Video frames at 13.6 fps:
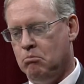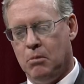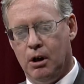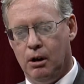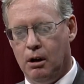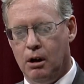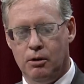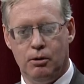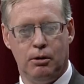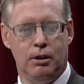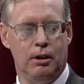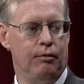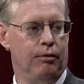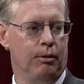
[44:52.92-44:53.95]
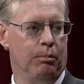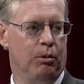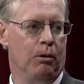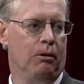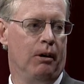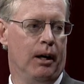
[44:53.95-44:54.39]
100 different
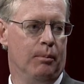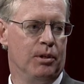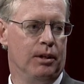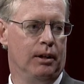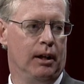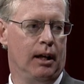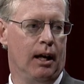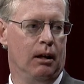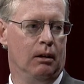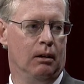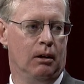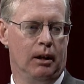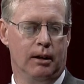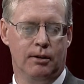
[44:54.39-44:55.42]
programs in the catalog